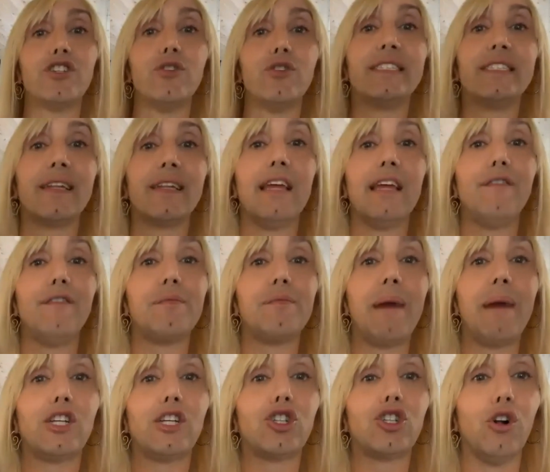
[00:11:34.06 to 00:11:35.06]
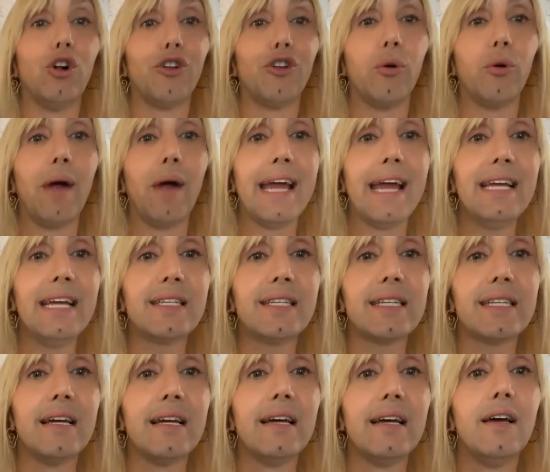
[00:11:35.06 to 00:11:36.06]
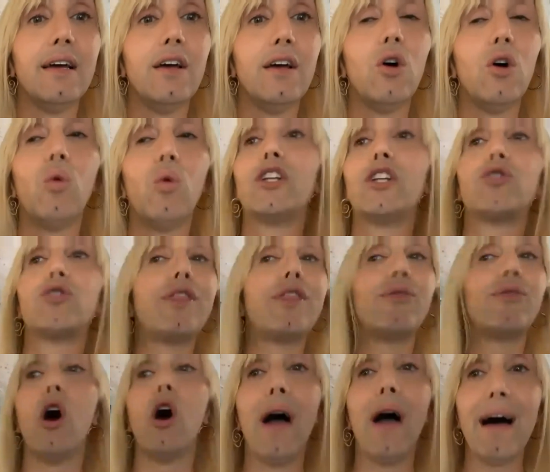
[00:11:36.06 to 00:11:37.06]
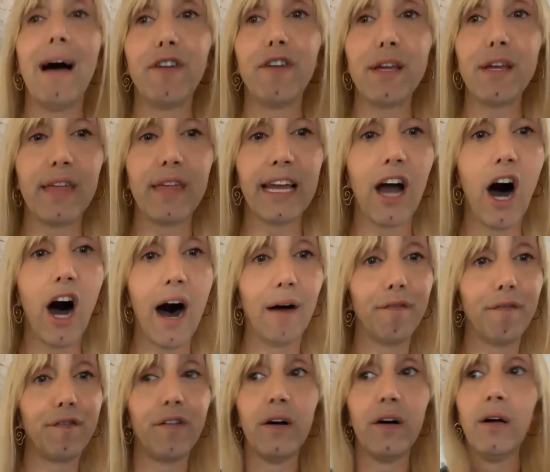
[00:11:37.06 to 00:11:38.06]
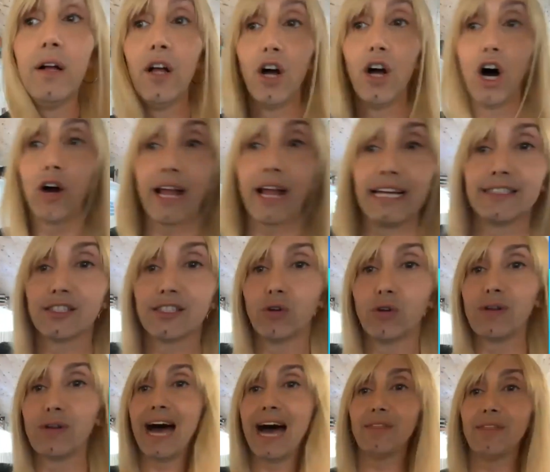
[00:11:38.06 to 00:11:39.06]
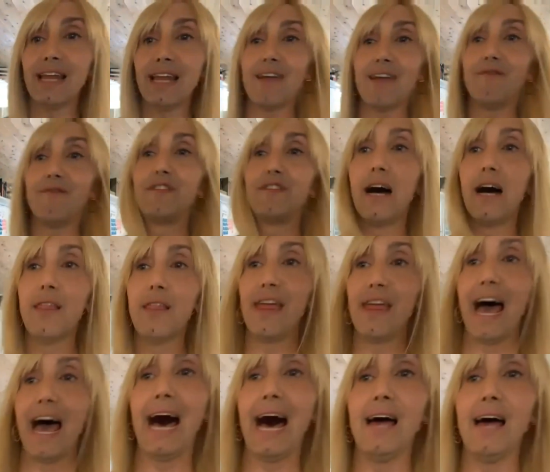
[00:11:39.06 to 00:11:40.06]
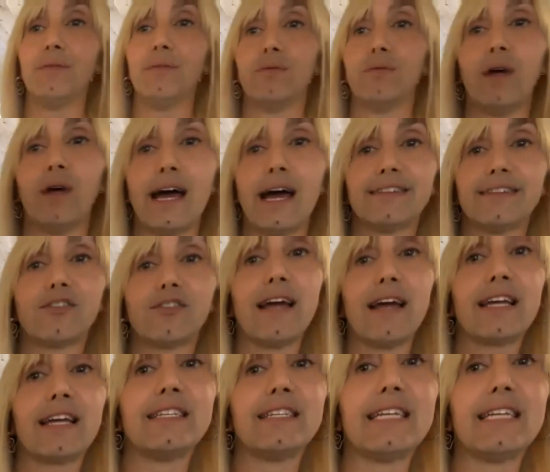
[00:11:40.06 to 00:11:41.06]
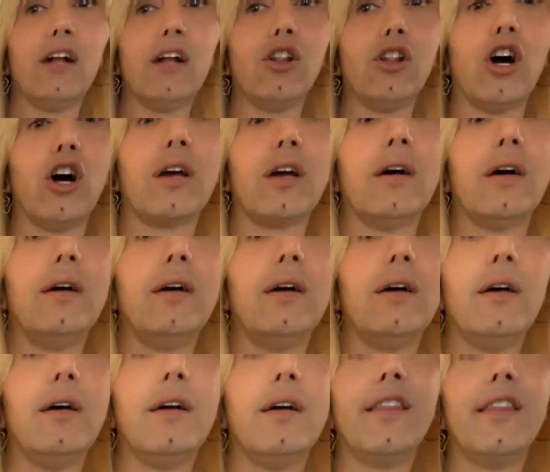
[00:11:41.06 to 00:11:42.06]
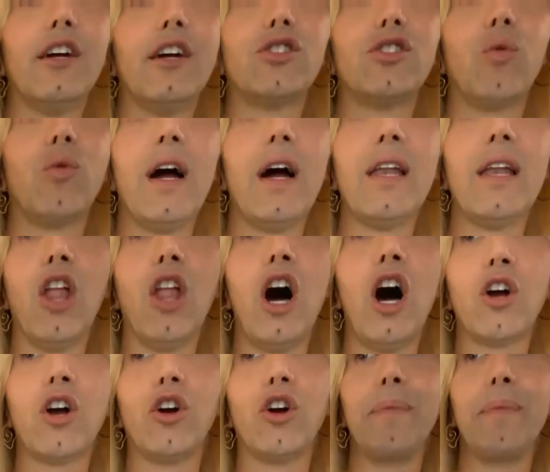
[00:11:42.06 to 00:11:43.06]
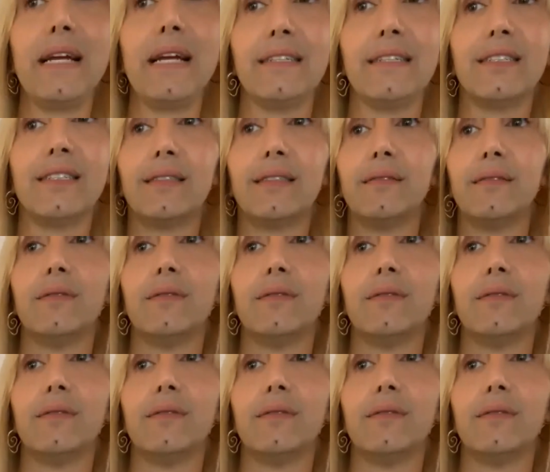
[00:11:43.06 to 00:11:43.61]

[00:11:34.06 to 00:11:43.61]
is lift my shoulder, right? Which would throw everything off. Okay, so now that I've done that, right? So I can tell, look, there's one longer piece,